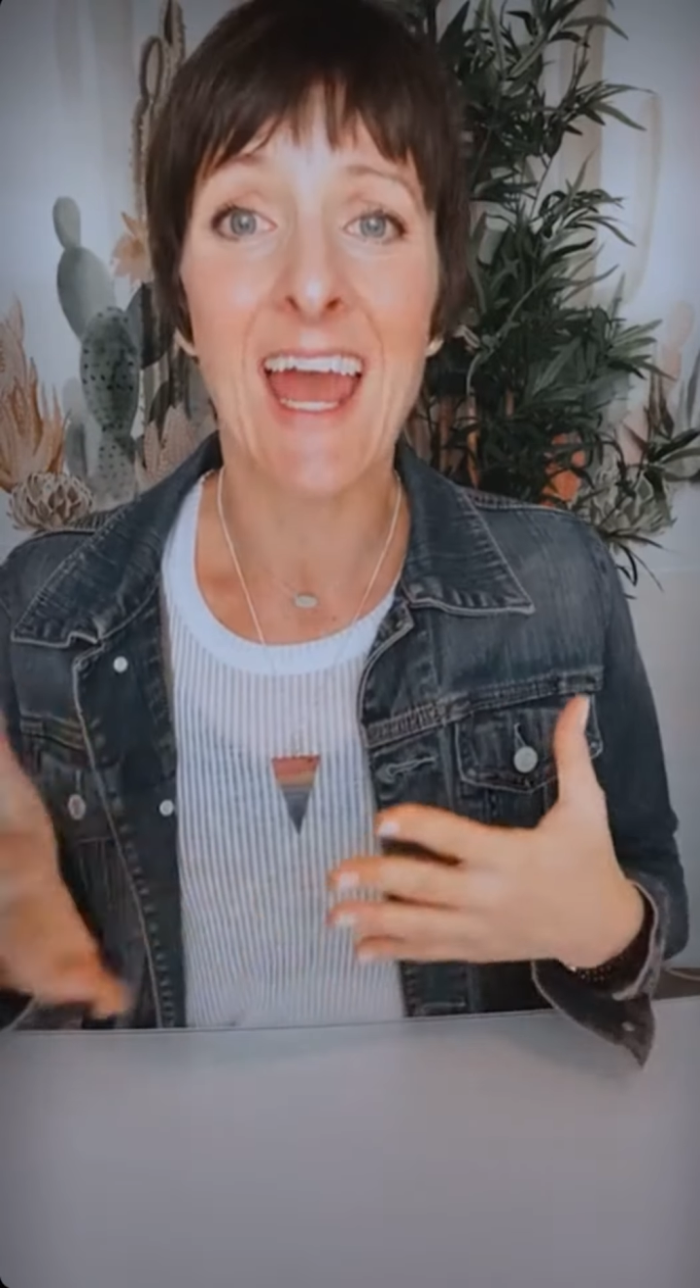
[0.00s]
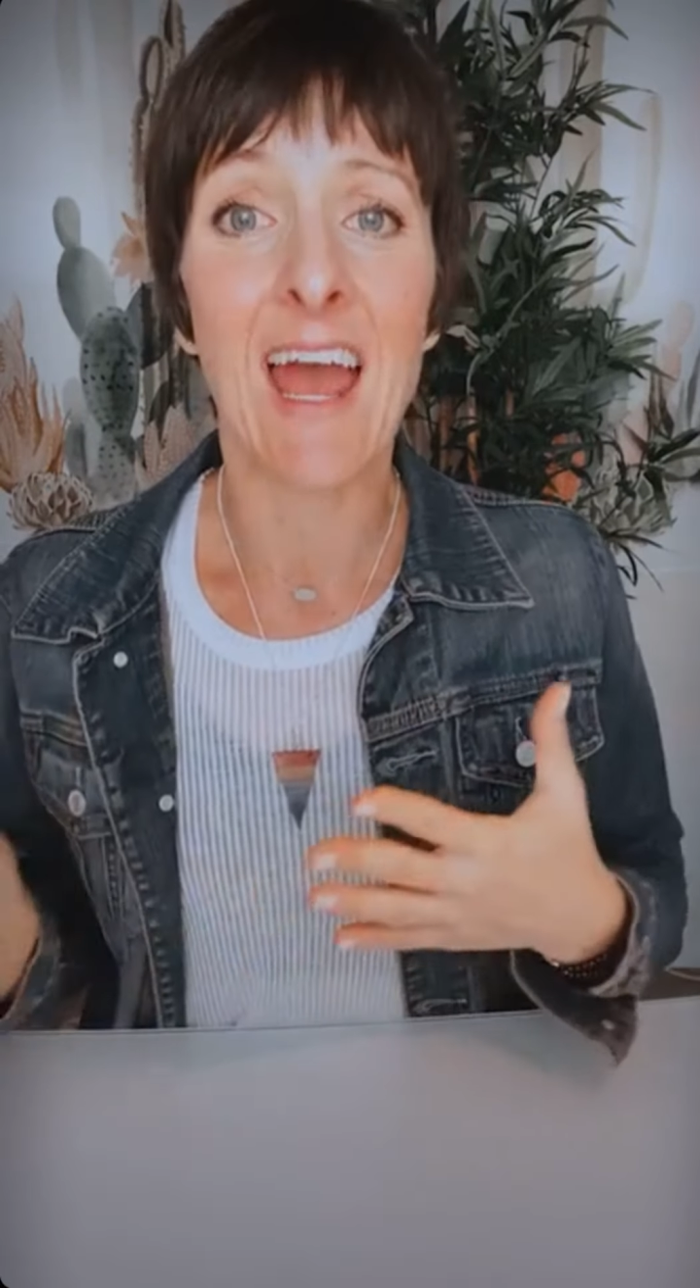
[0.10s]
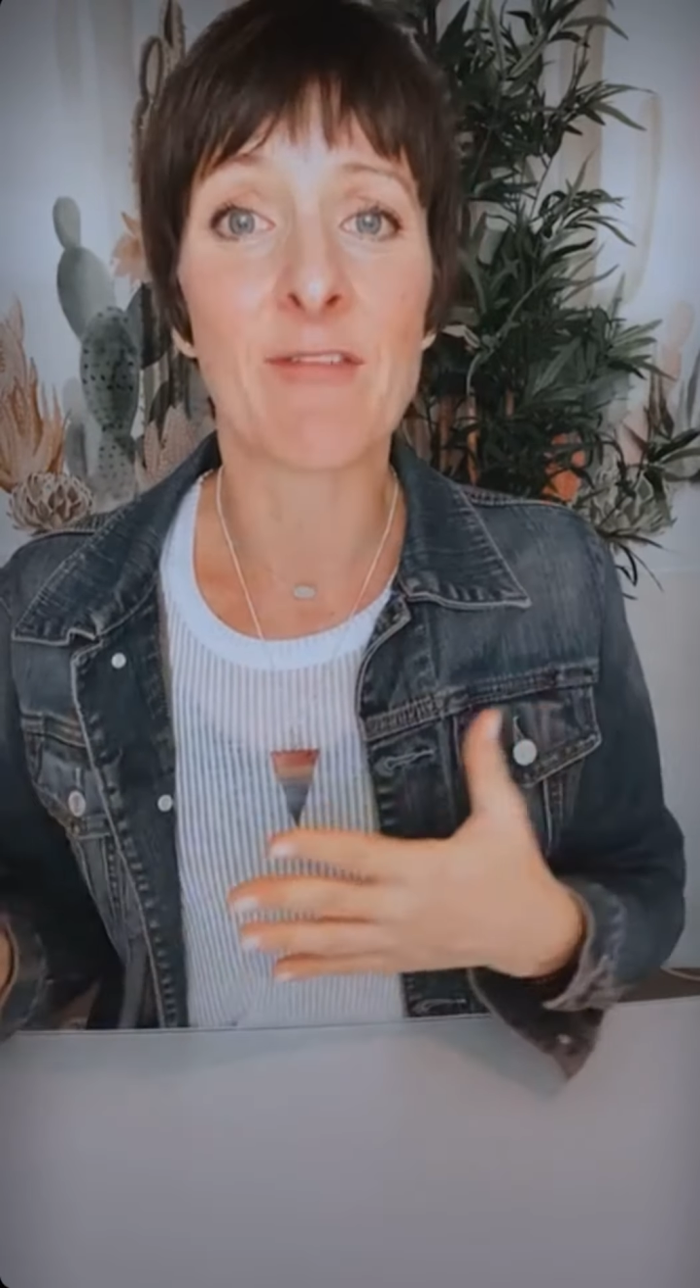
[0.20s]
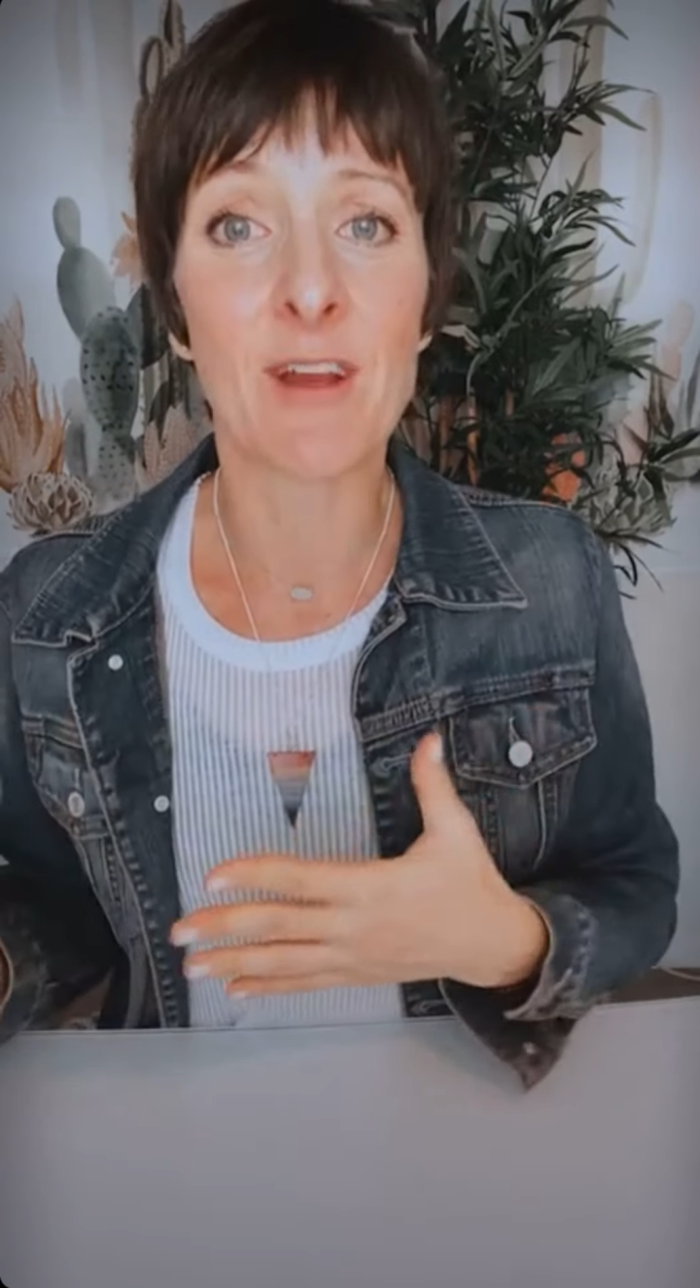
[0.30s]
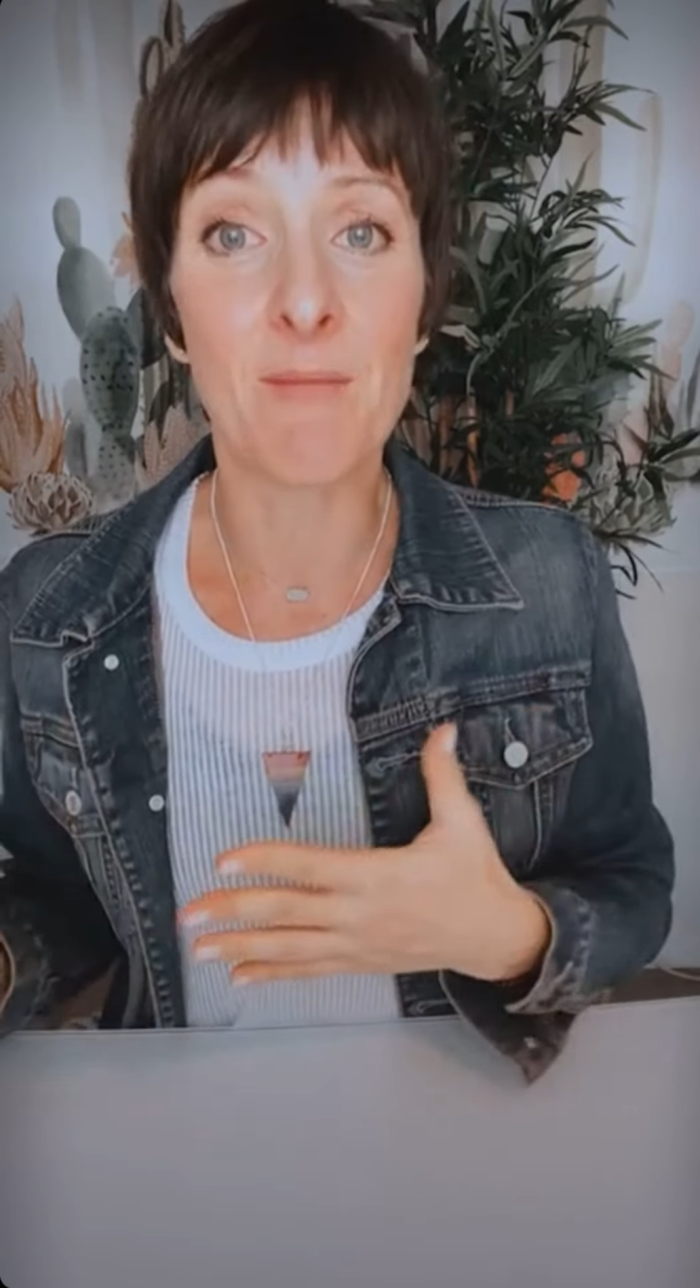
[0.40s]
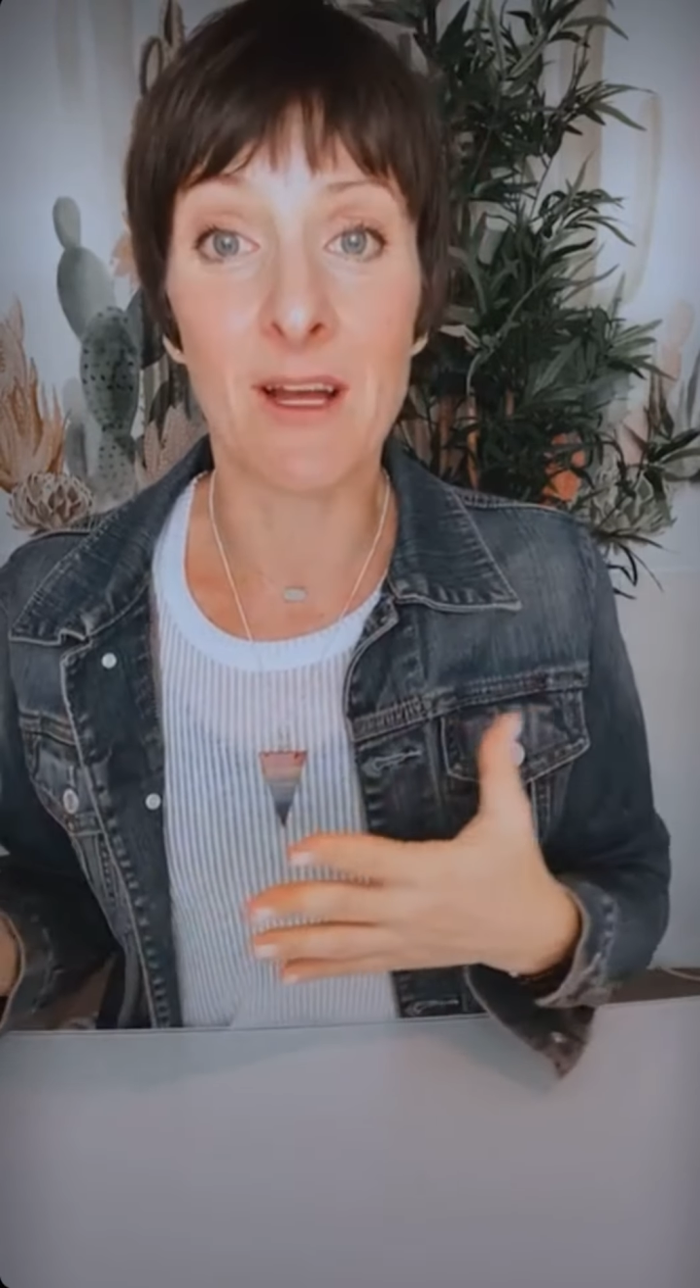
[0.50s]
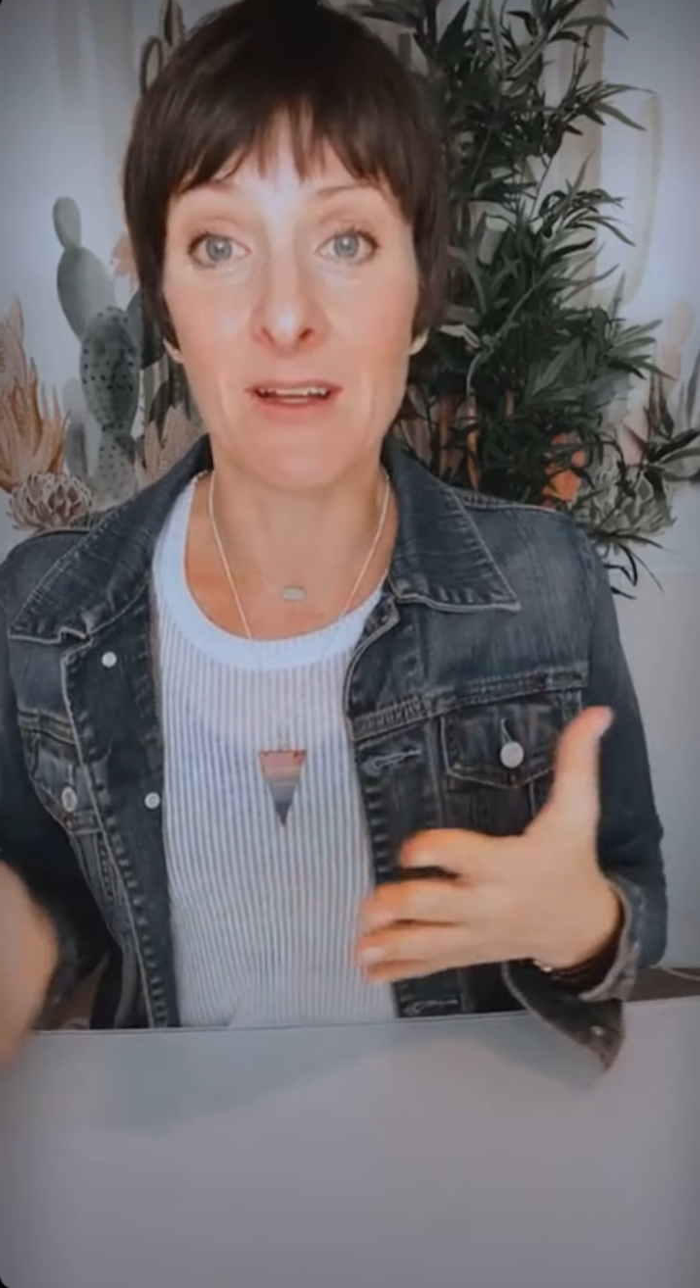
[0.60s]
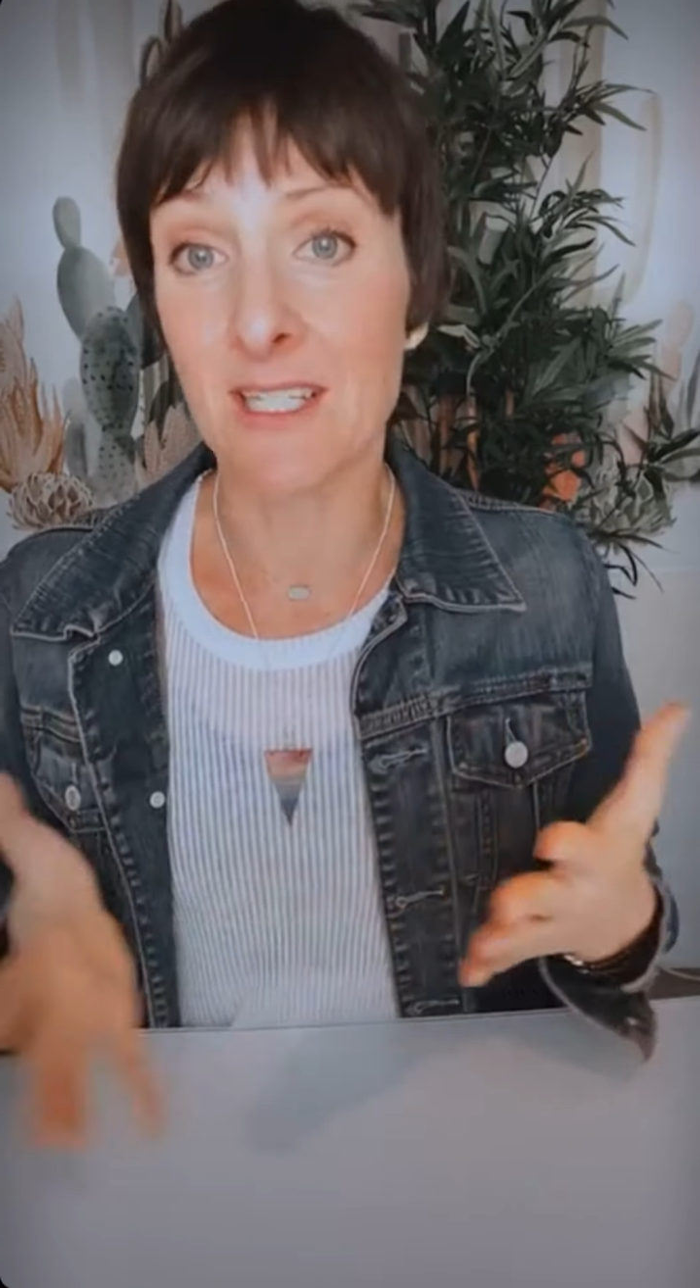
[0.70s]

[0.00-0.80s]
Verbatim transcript: every meal